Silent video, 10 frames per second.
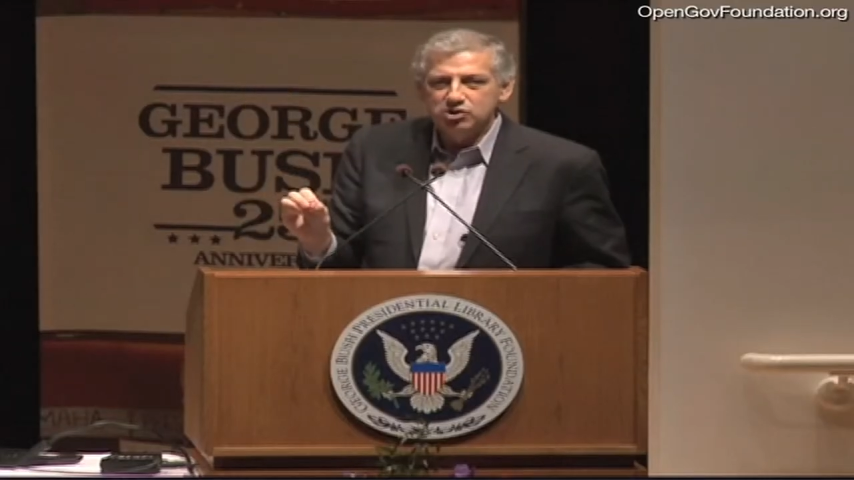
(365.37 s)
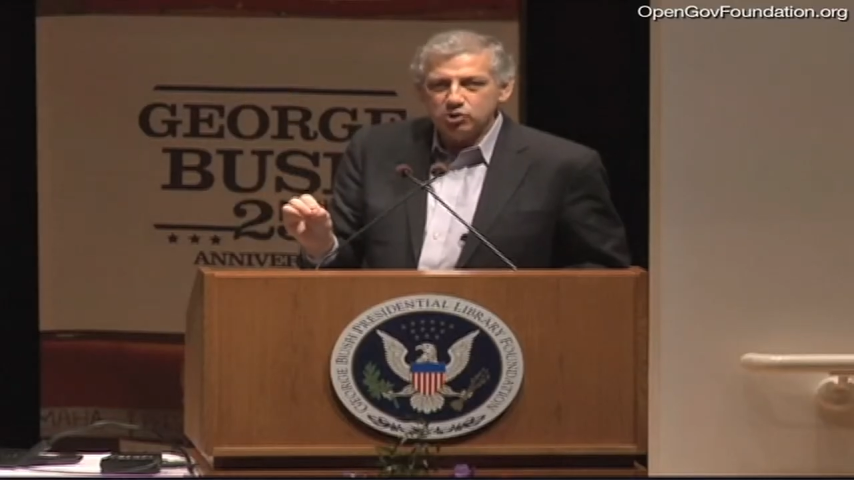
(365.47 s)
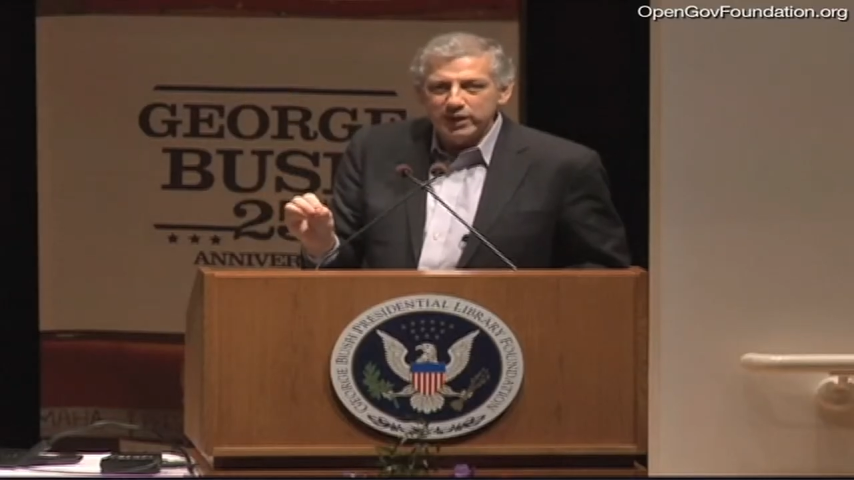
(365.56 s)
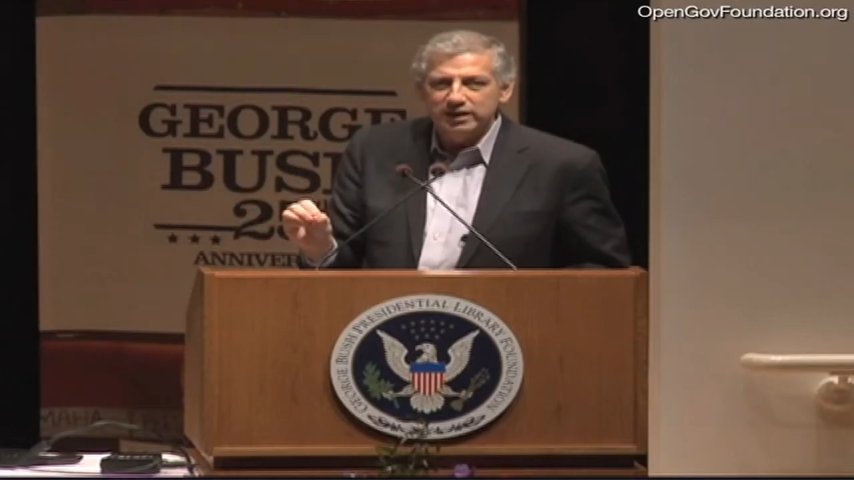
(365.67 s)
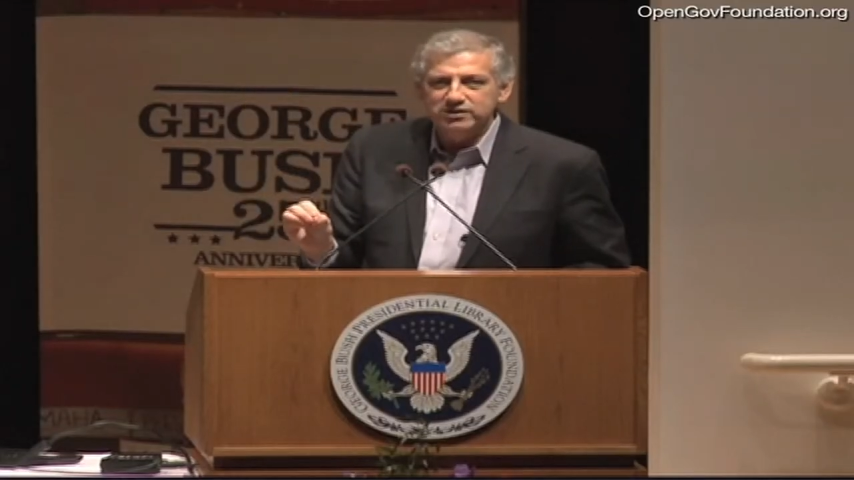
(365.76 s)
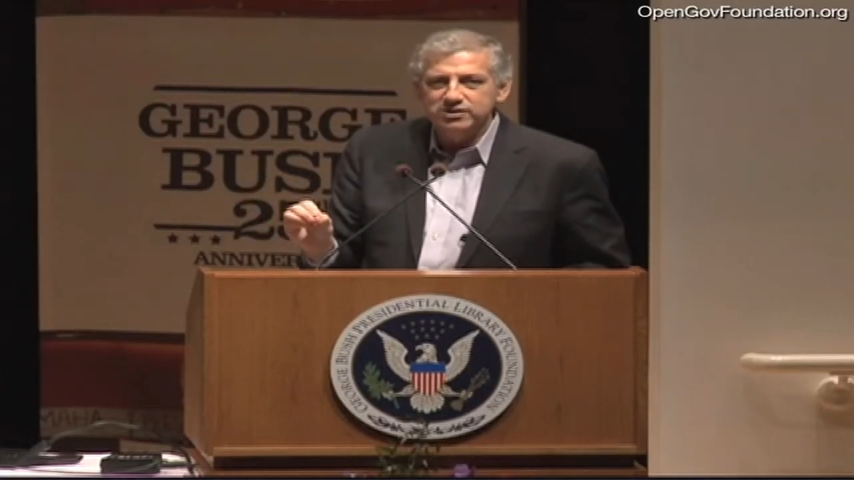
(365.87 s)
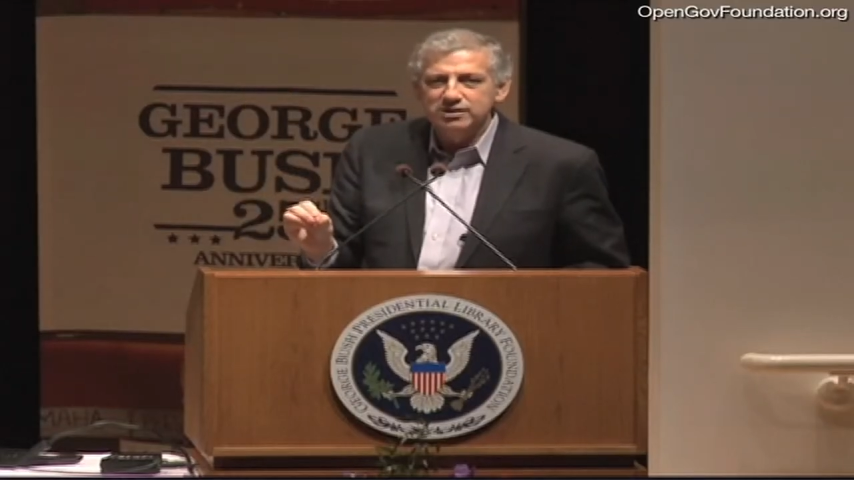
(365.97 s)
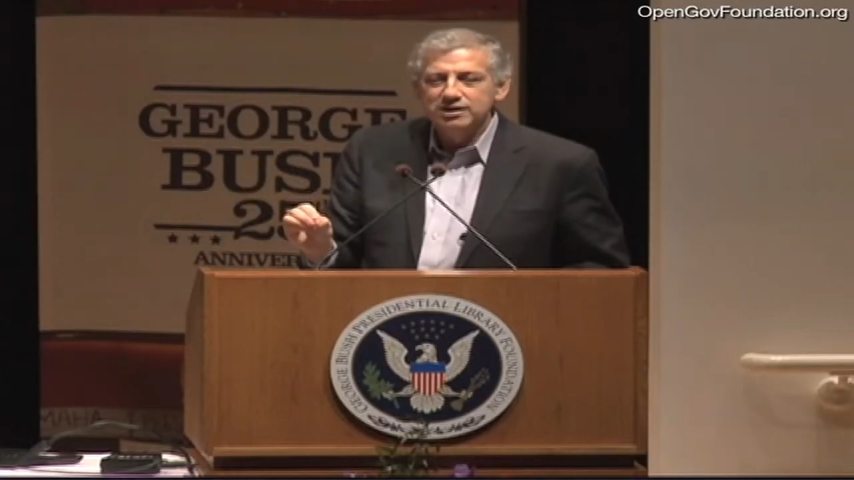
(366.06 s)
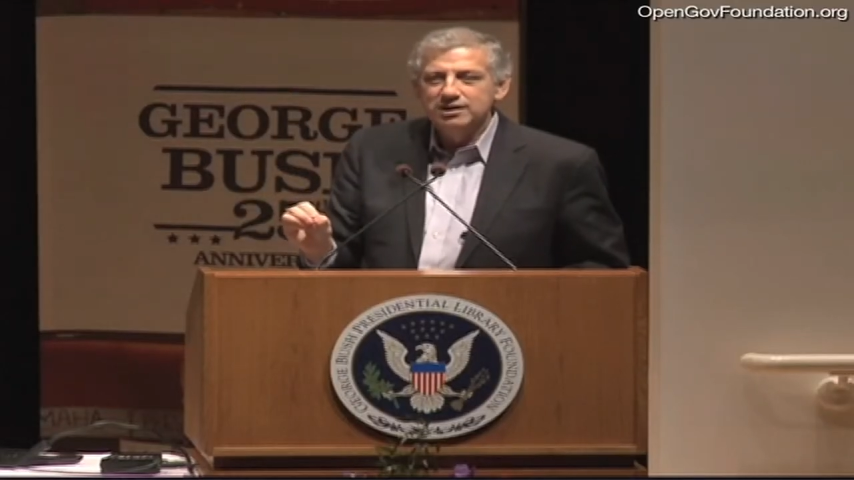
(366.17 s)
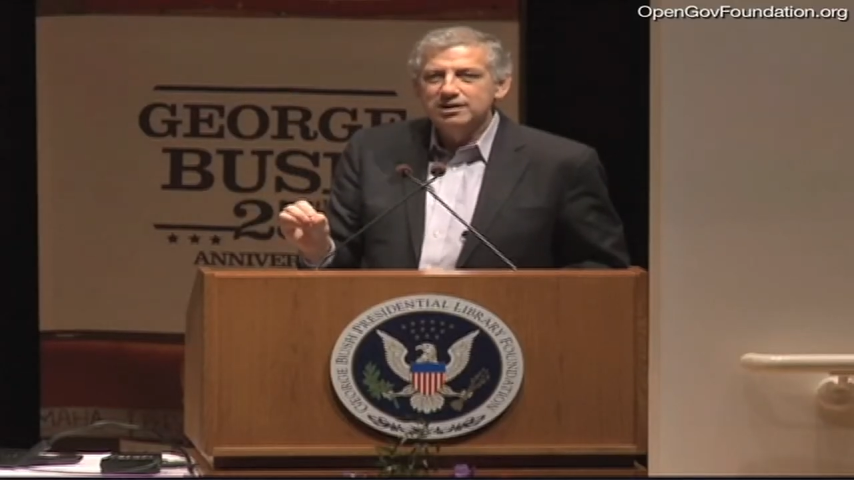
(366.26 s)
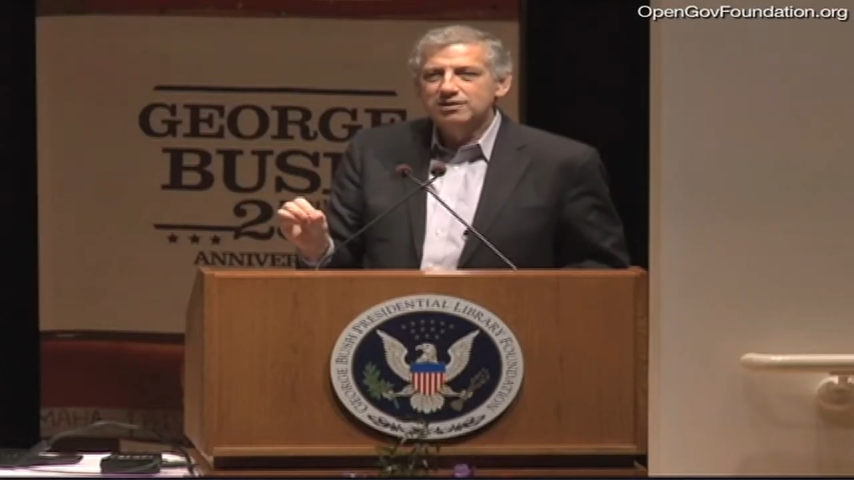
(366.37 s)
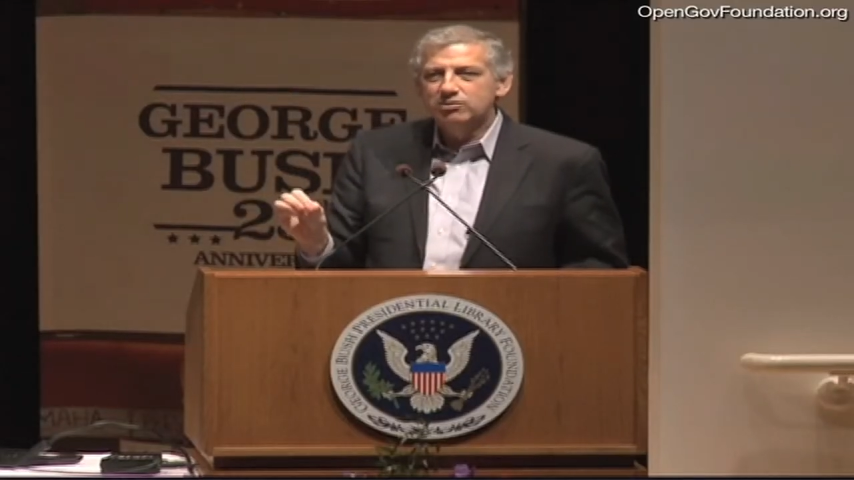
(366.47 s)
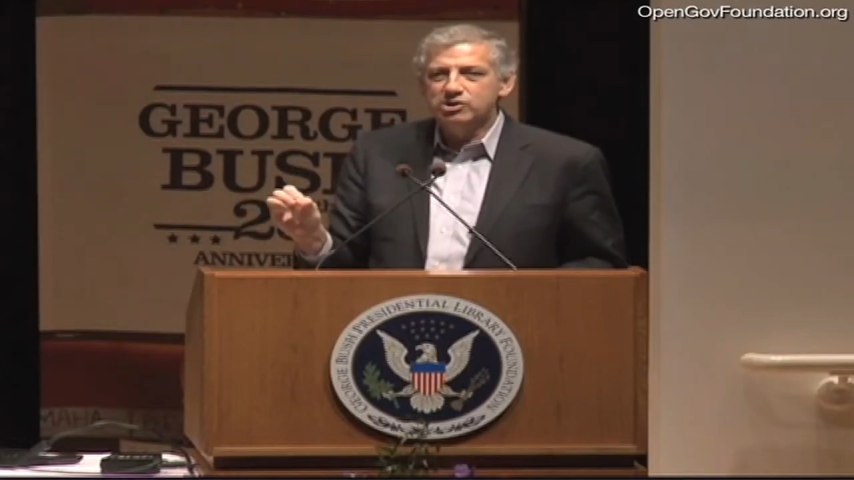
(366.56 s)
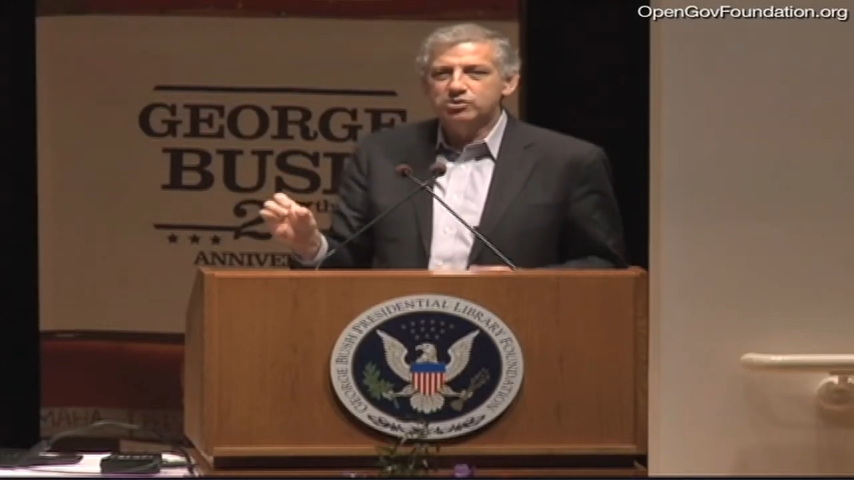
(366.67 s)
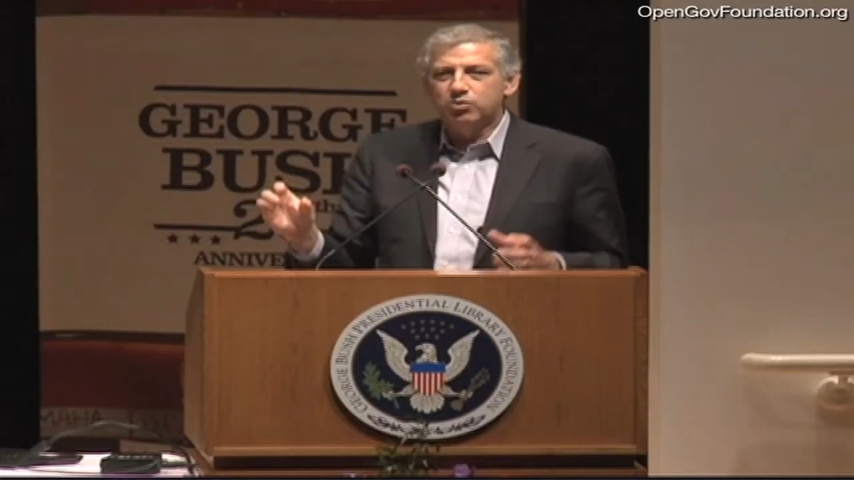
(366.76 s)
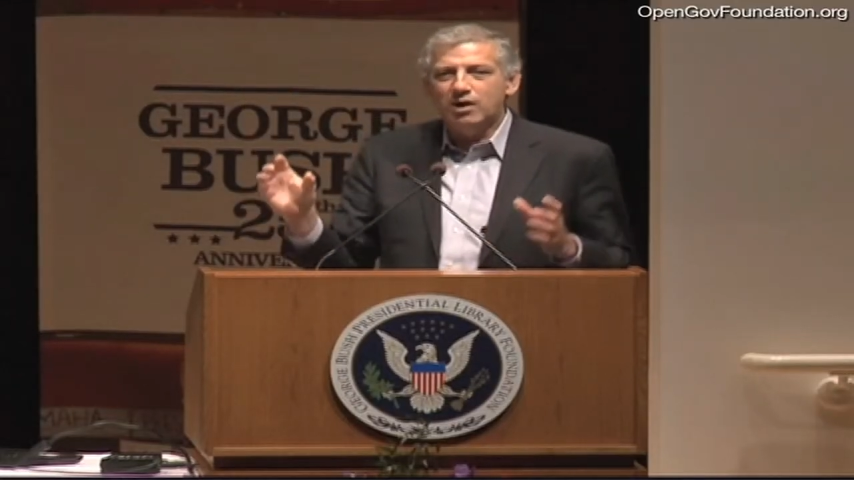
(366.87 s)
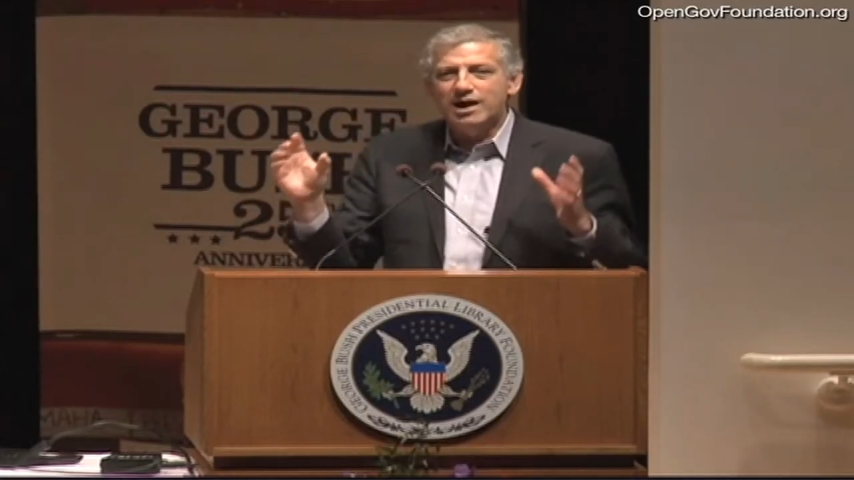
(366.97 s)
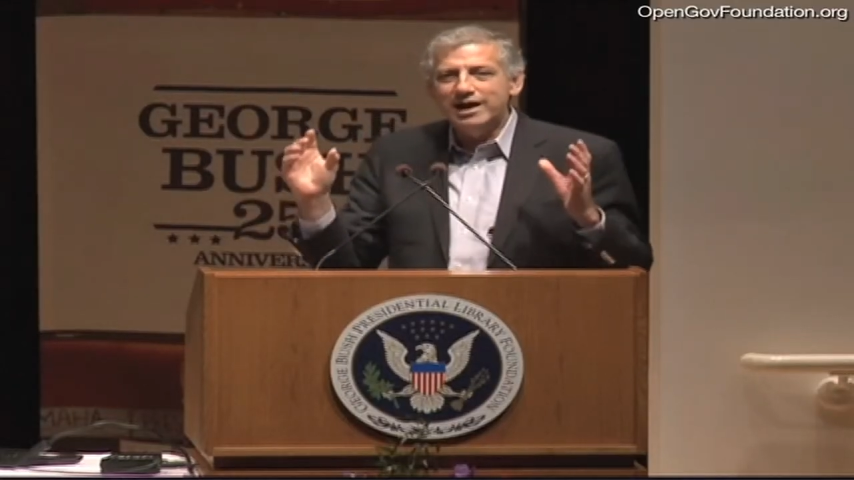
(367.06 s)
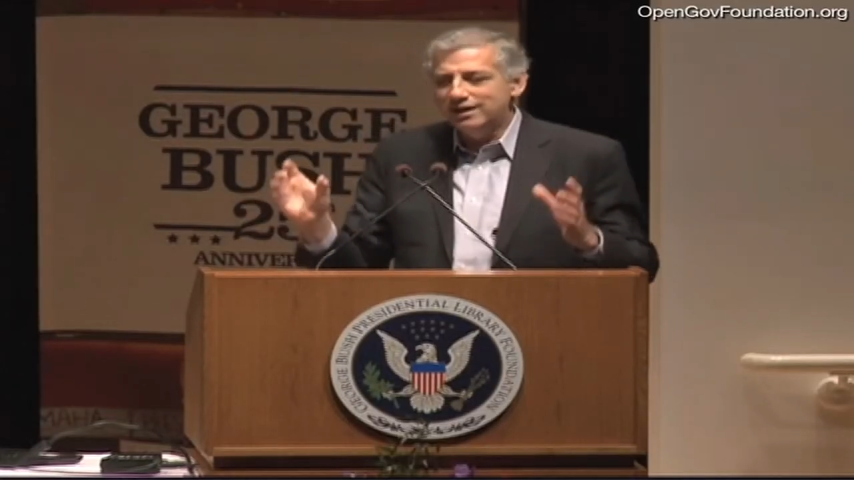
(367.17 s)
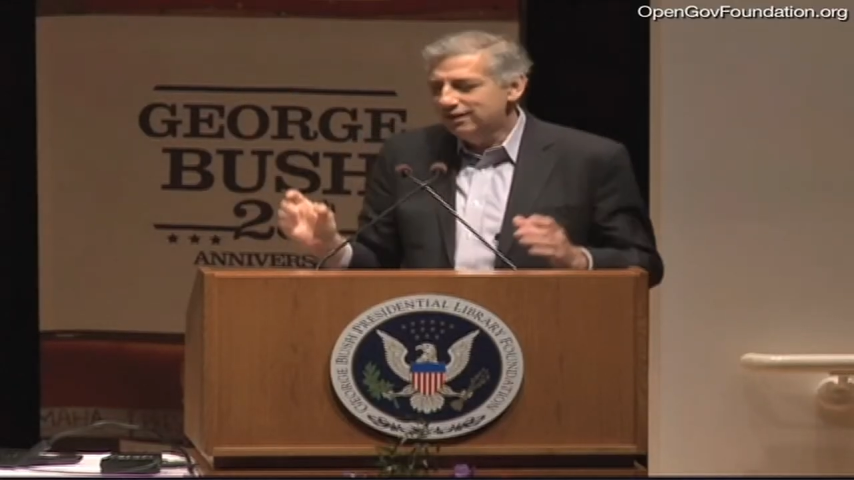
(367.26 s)
shrinks, which is
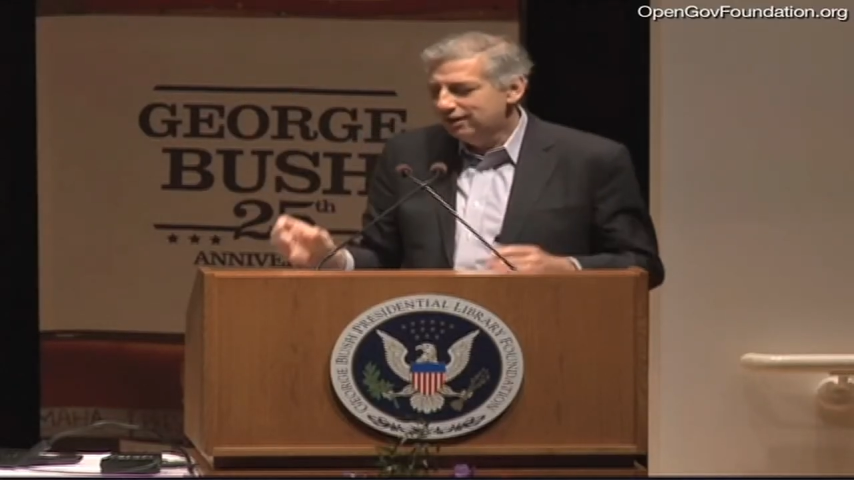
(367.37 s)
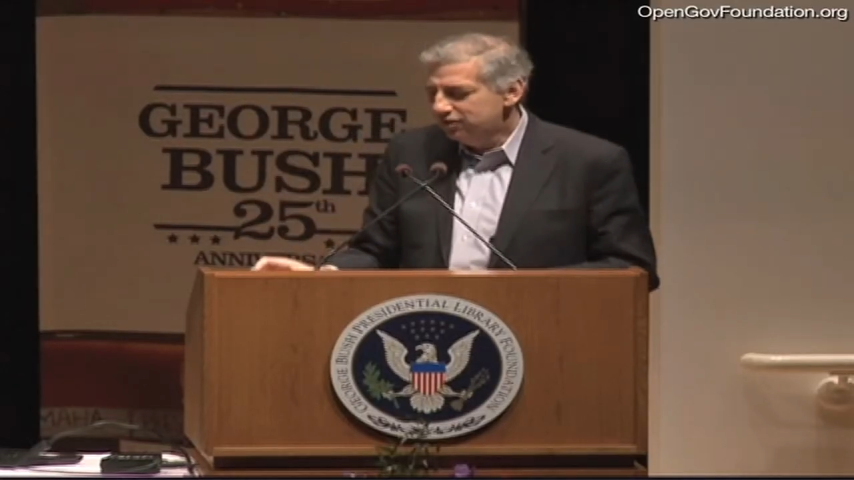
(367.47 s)
why